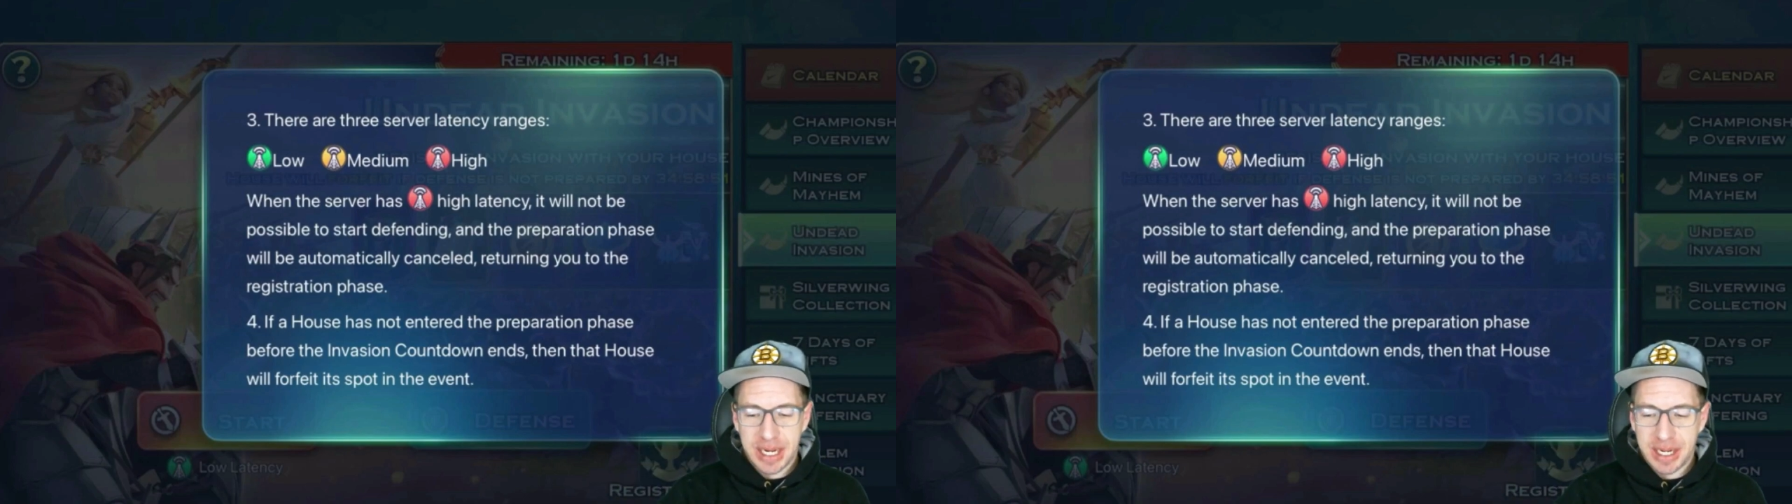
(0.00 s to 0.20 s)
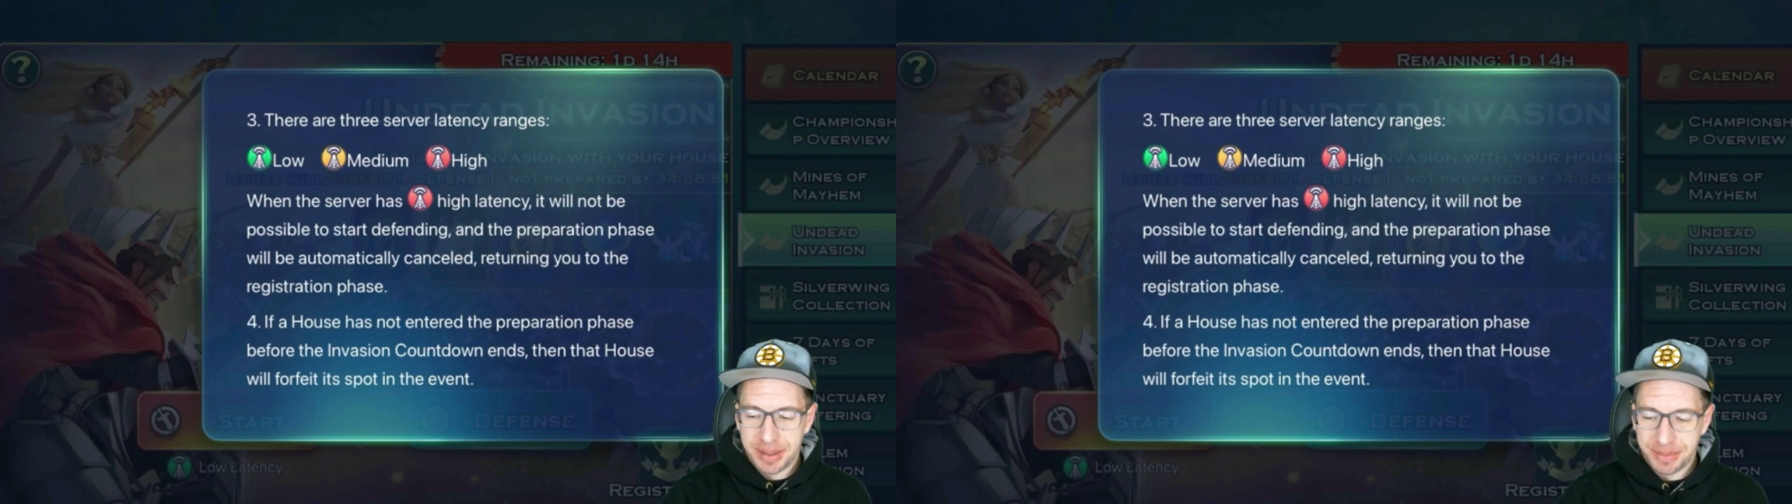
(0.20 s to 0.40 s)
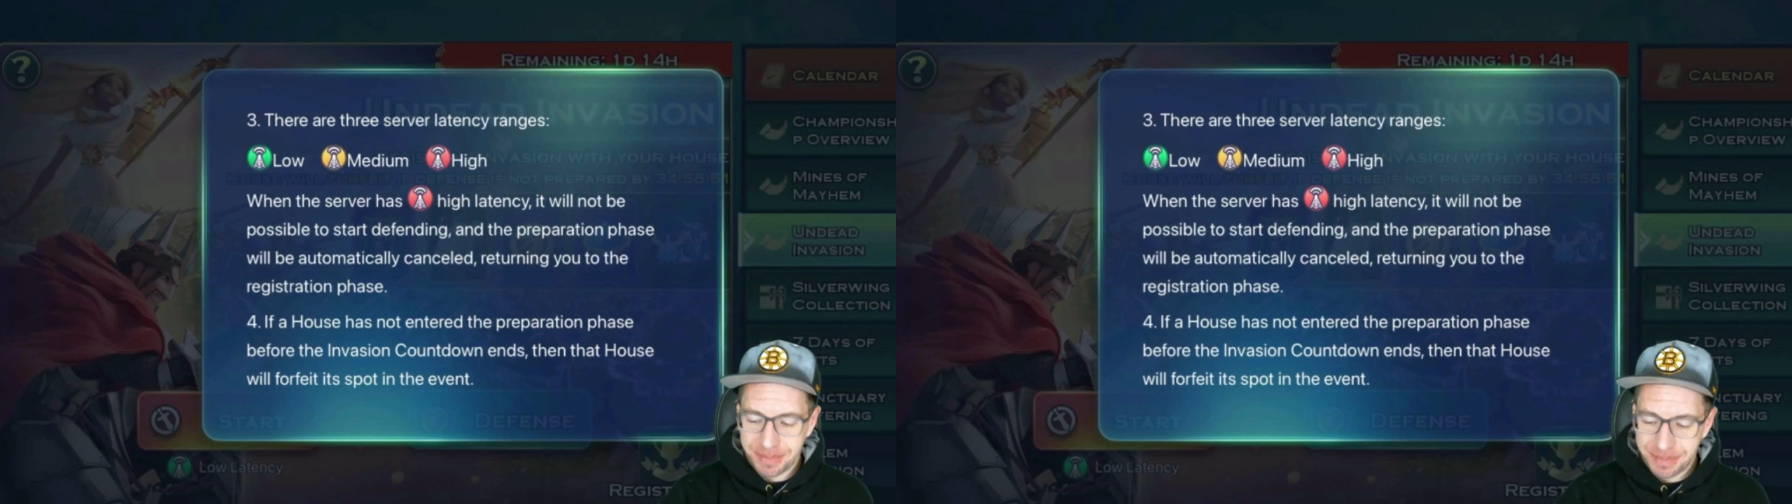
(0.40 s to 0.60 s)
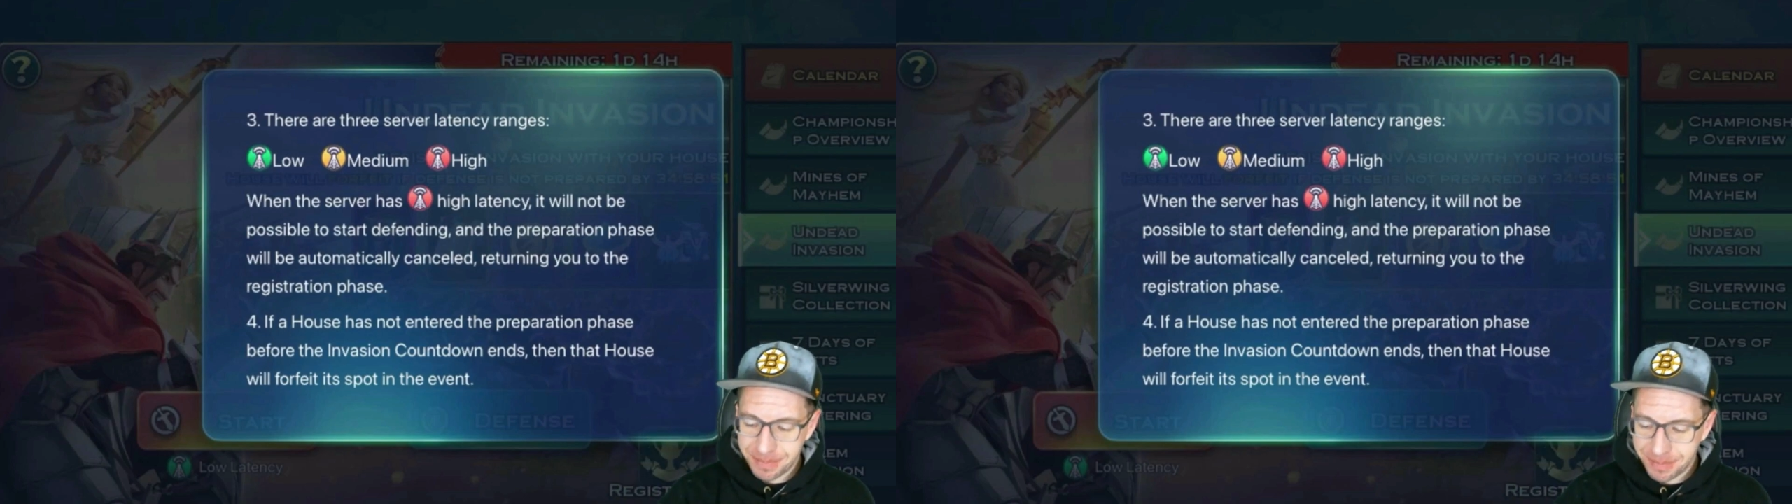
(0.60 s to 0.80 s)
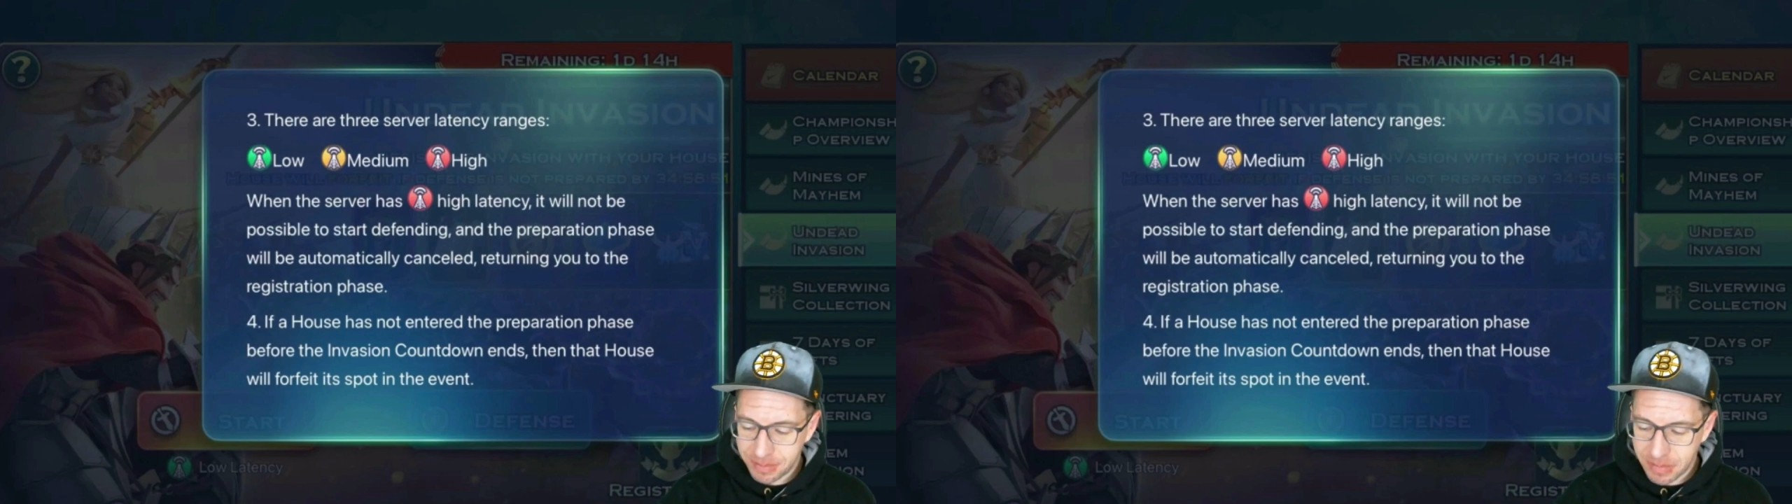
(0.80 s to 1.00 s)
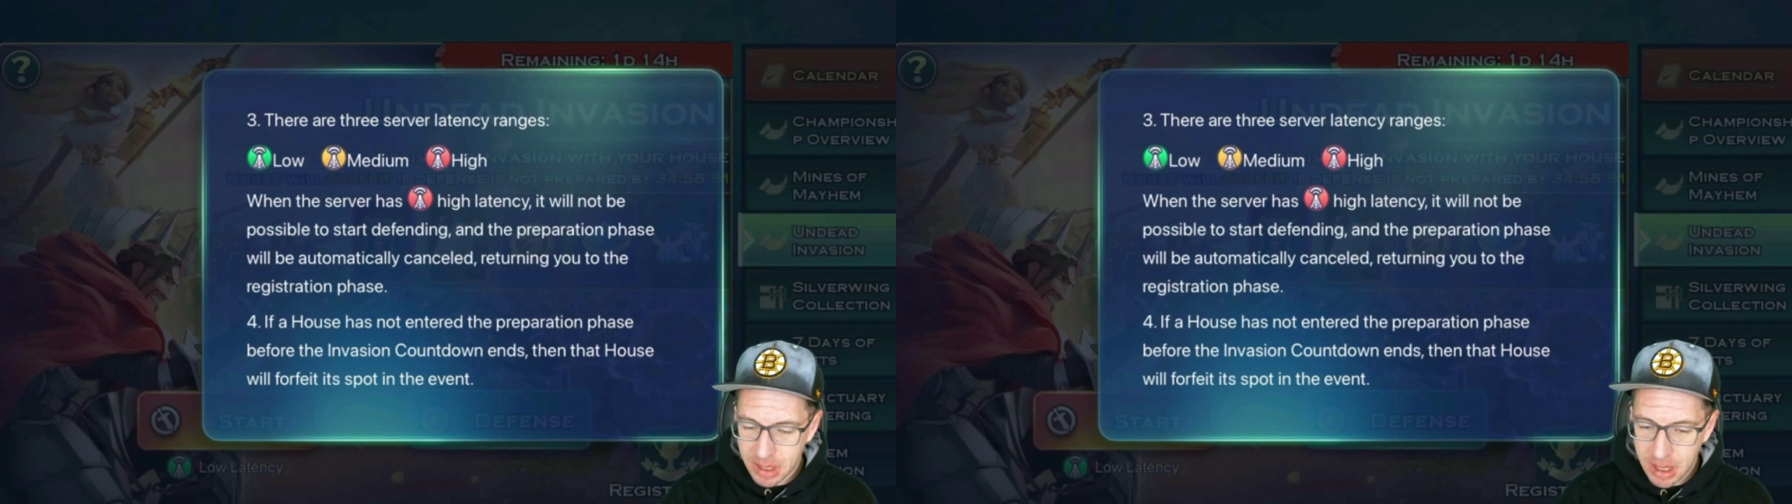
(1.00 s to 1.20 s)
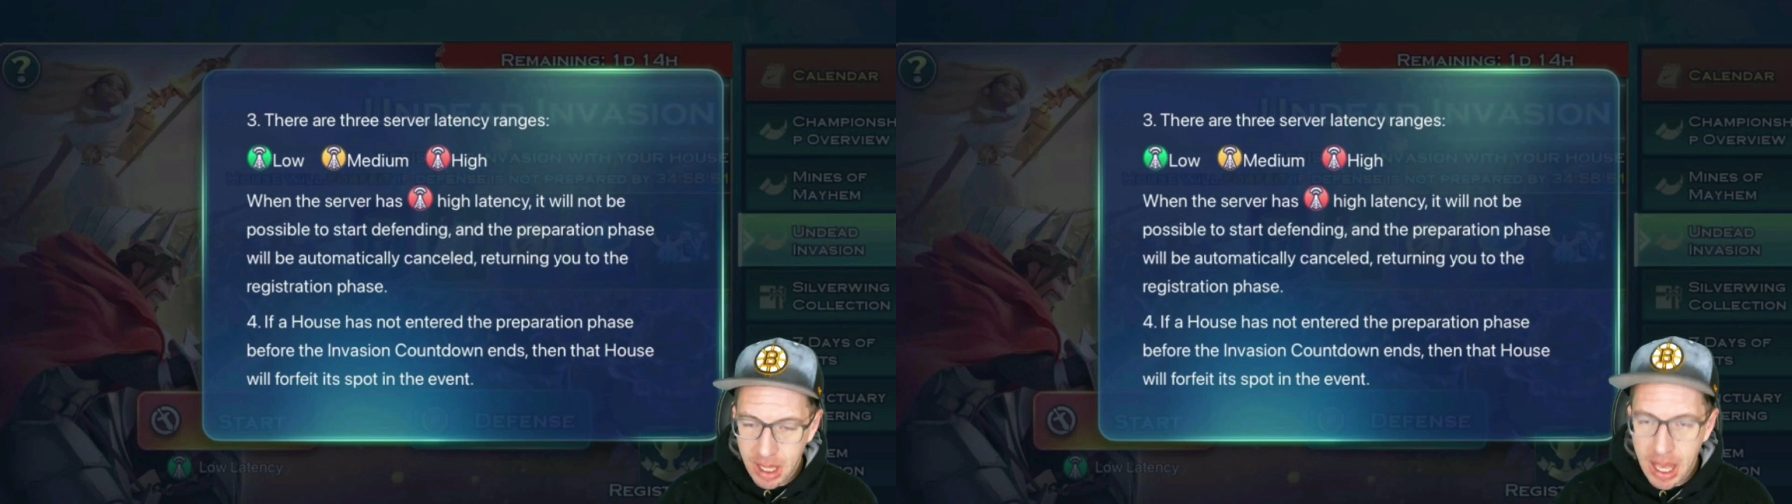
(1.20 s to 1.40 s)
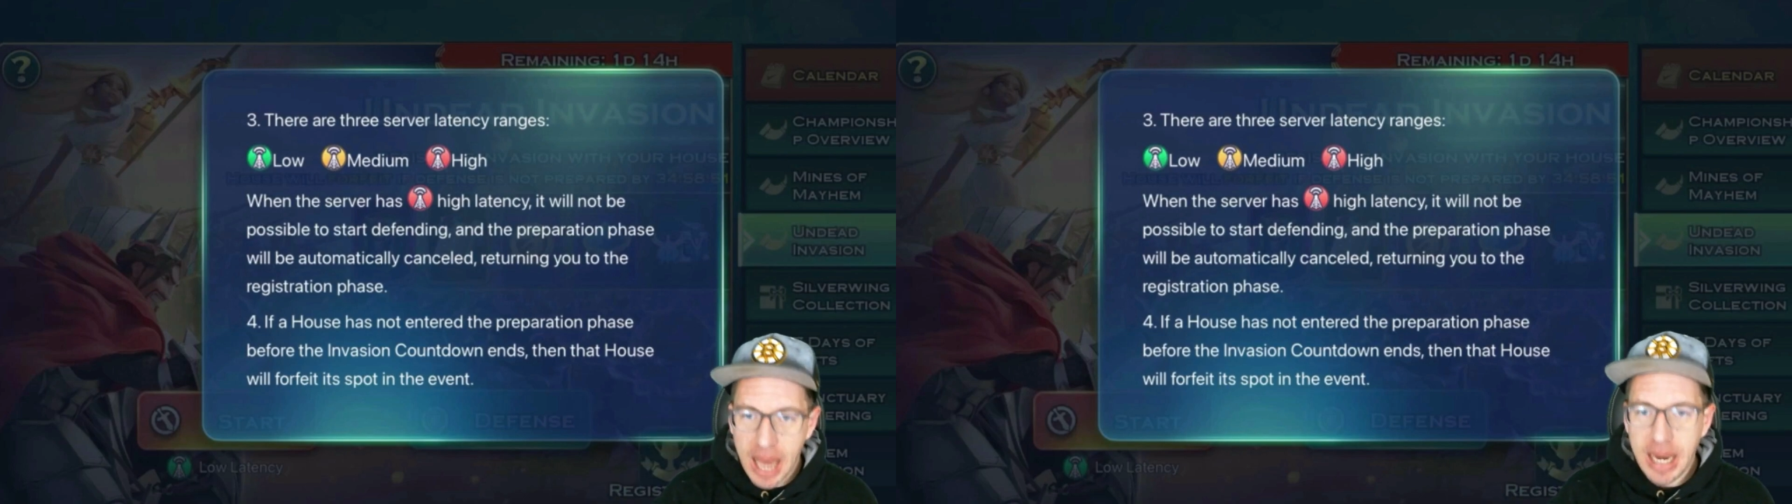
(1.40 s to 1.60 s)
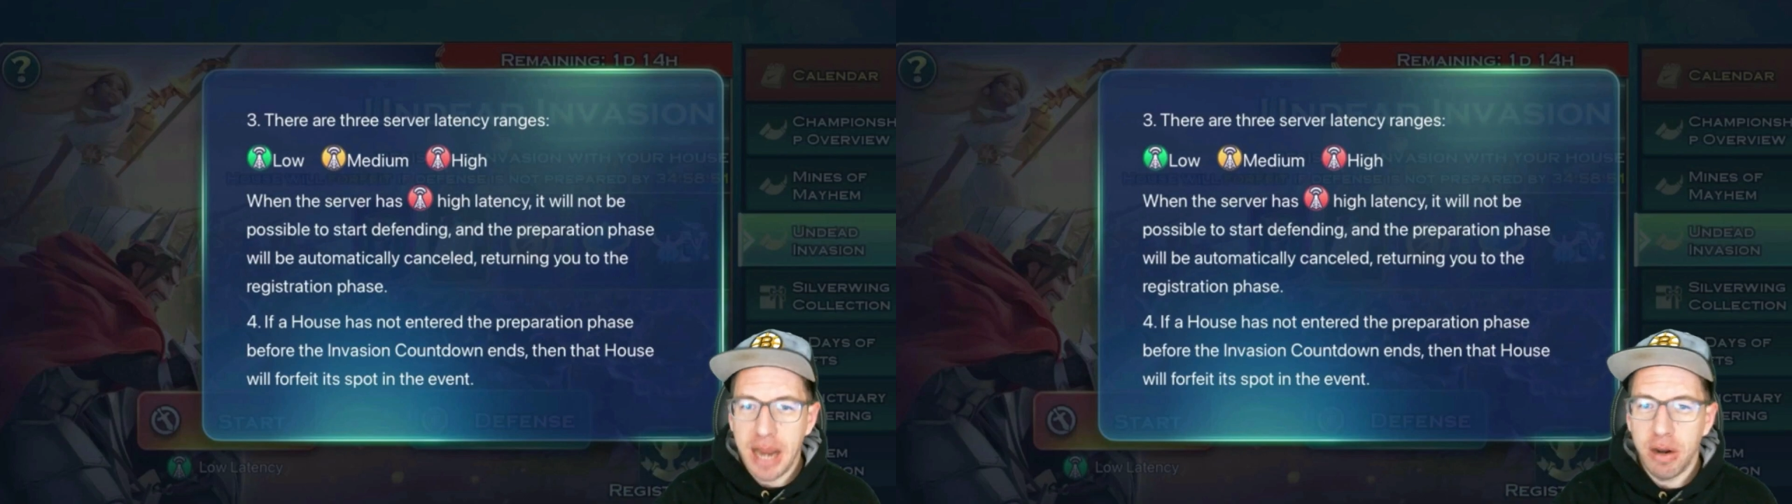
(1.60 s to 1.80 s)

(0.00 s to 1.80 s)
I